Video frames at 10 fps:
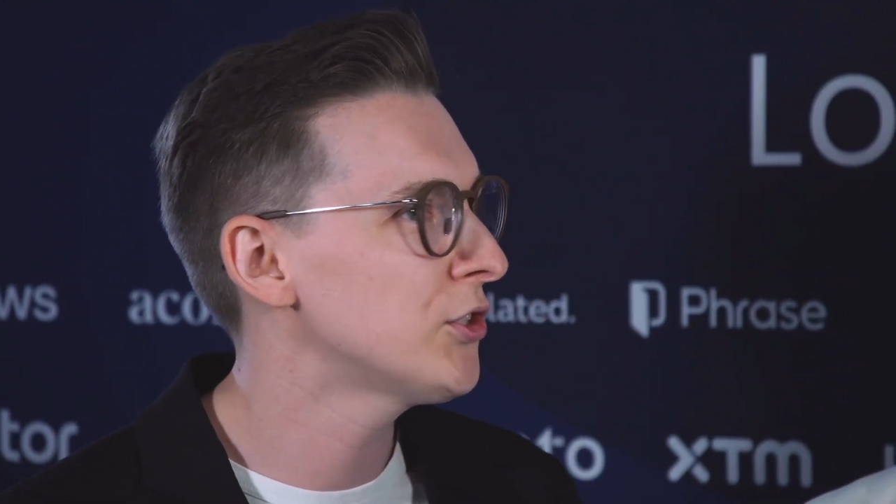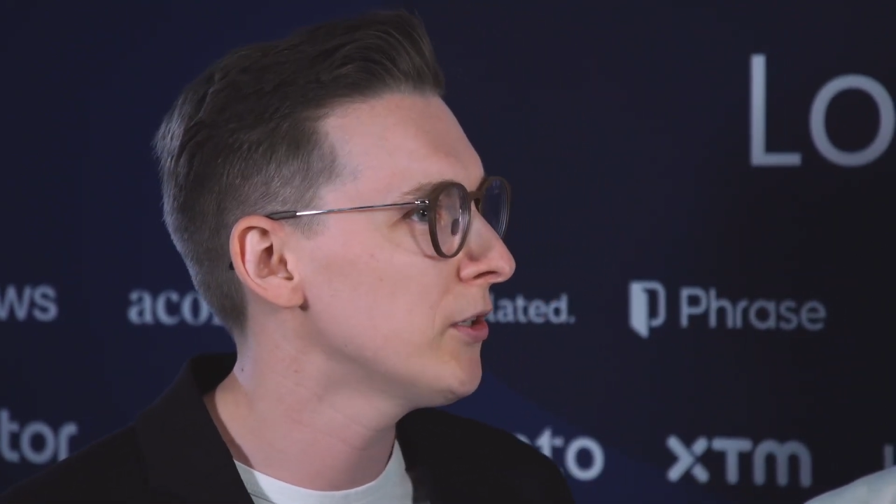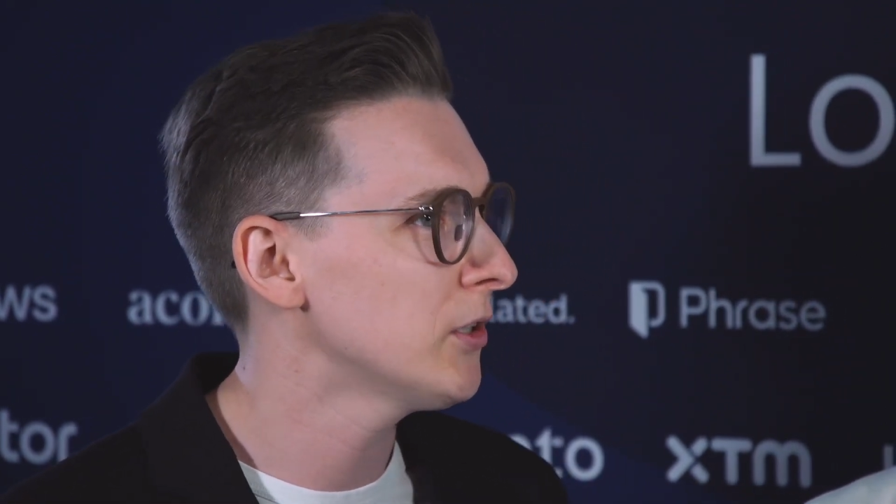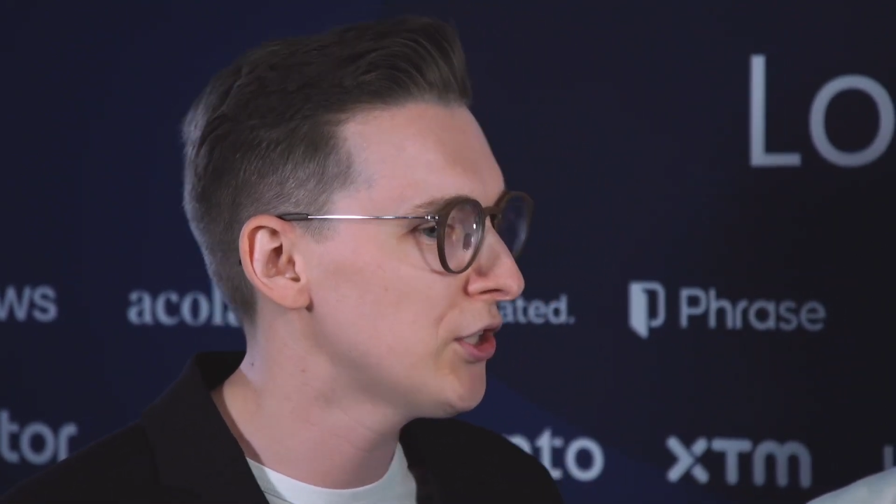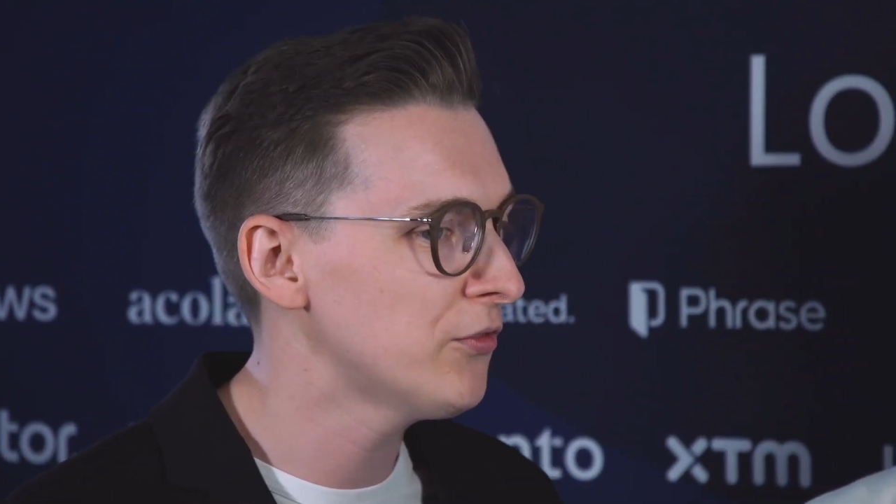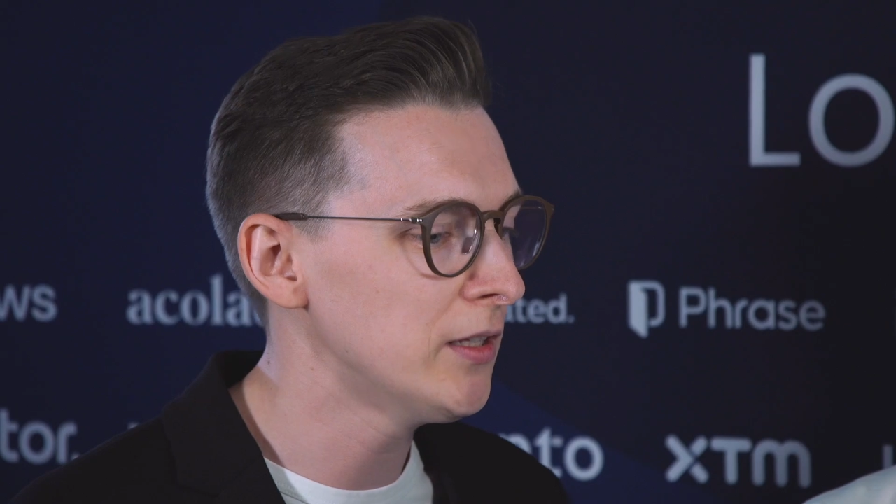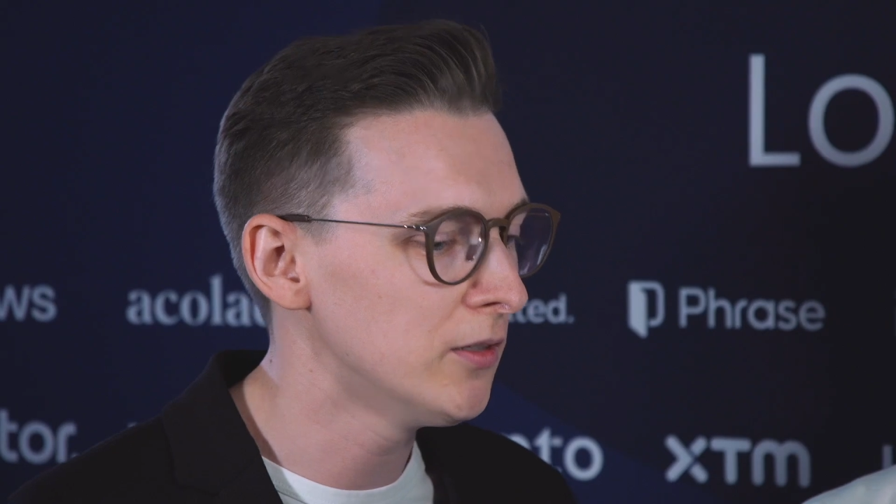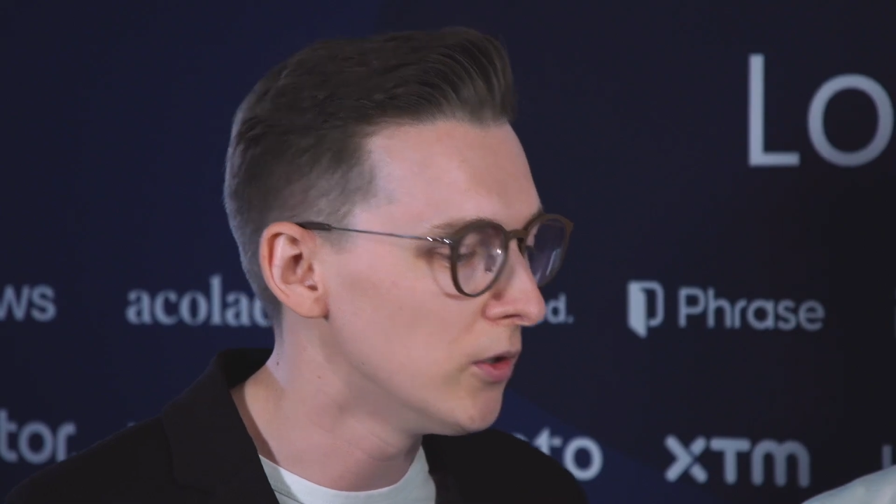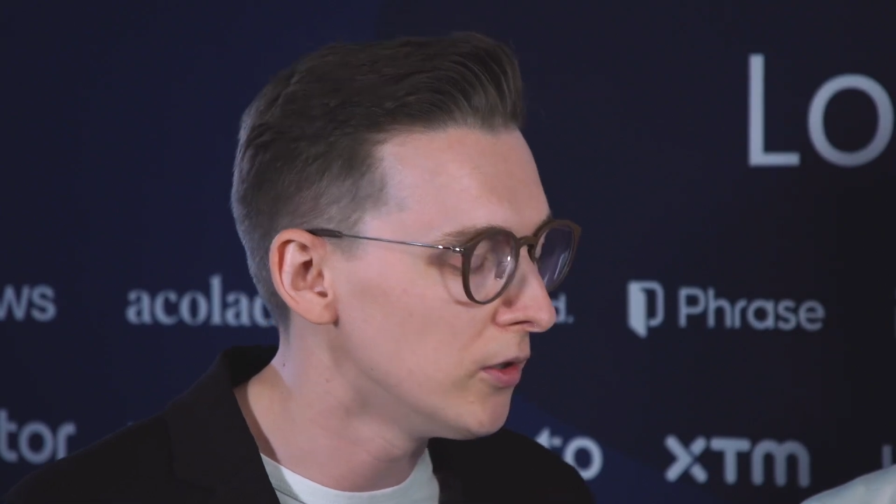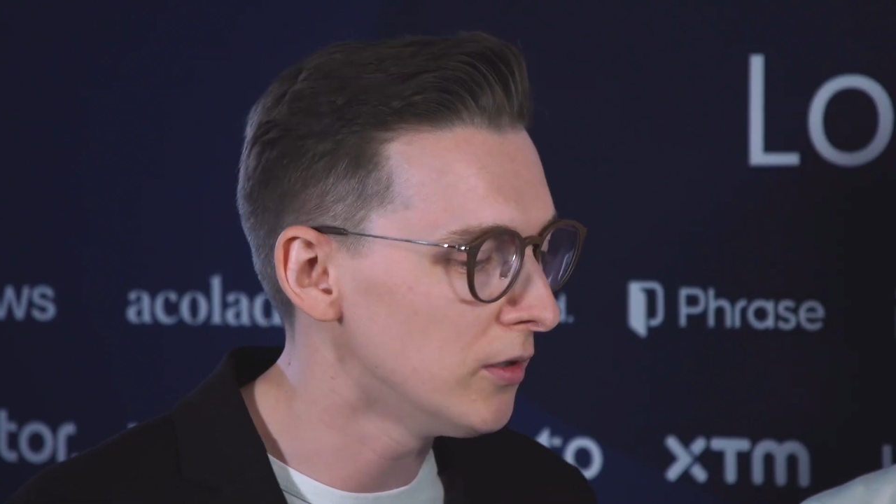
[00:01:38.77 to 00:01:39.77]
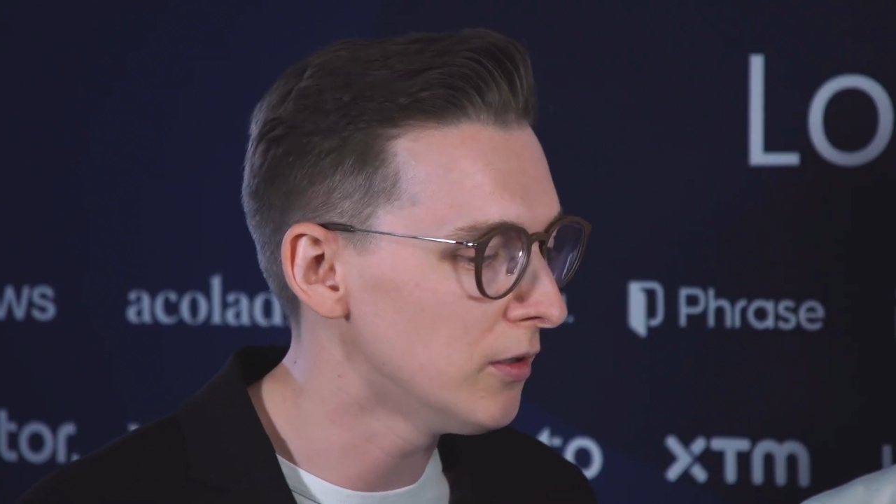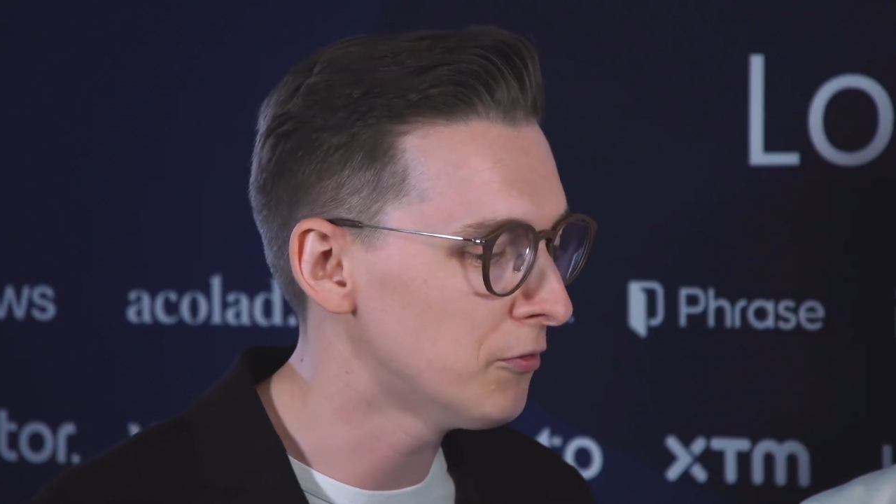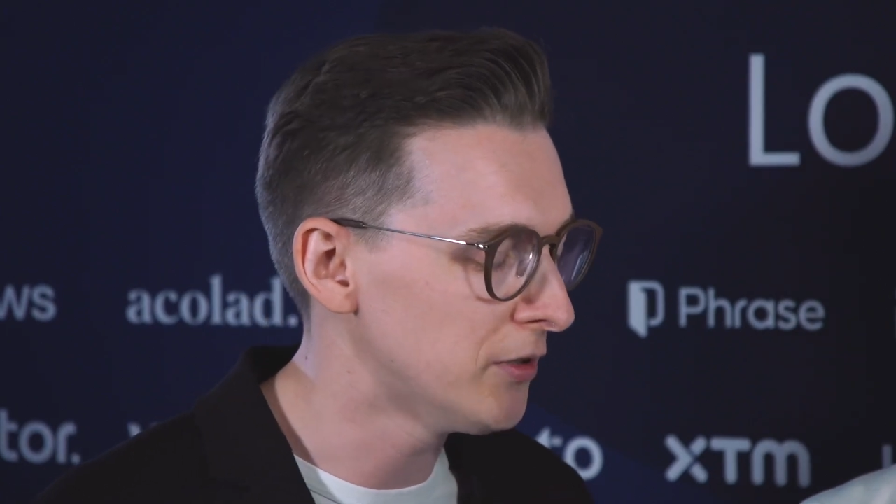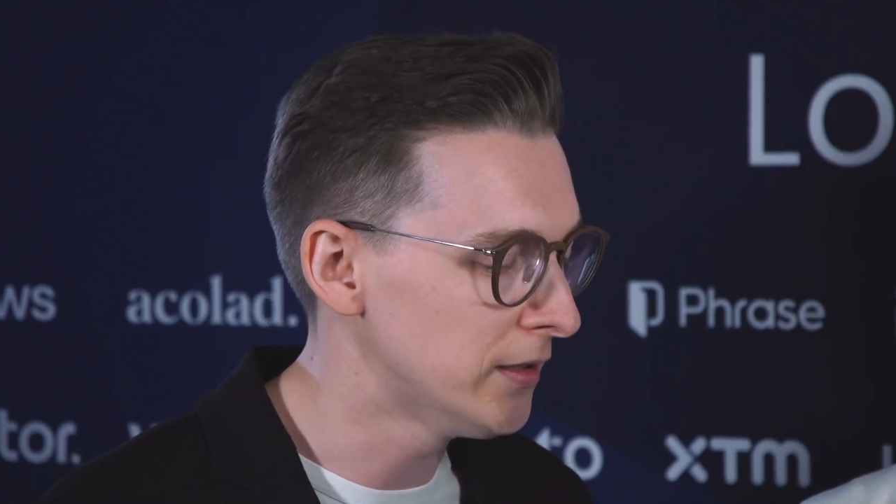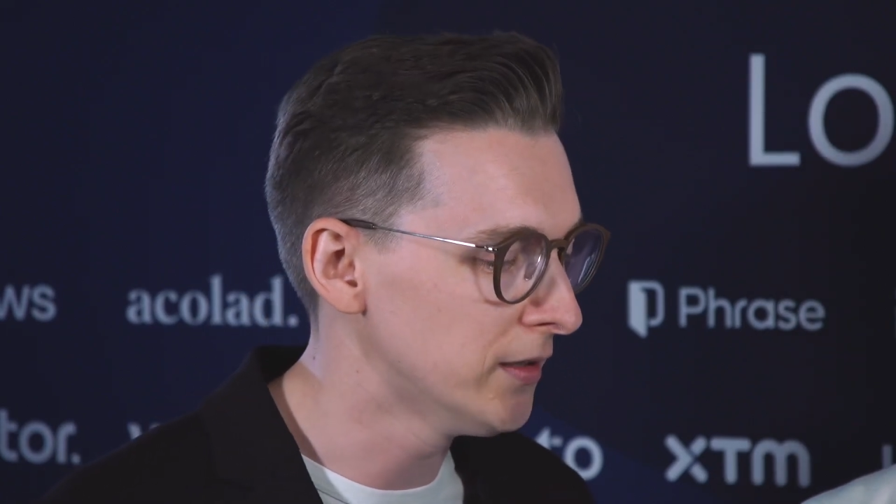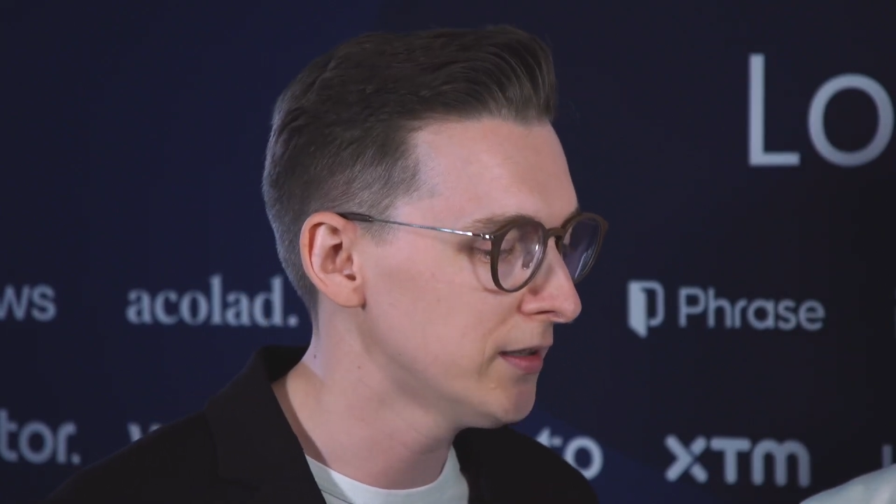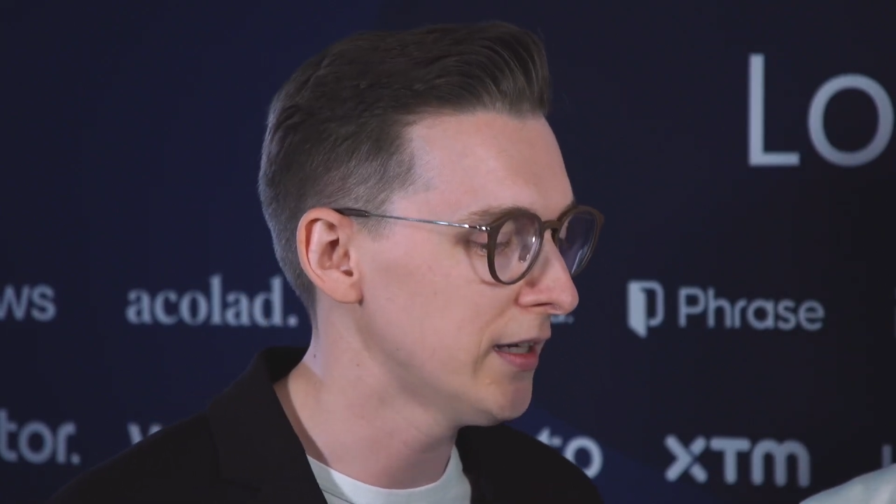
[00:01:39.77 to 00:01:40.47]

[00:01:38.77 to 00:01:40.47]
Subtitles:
shift in the whole field,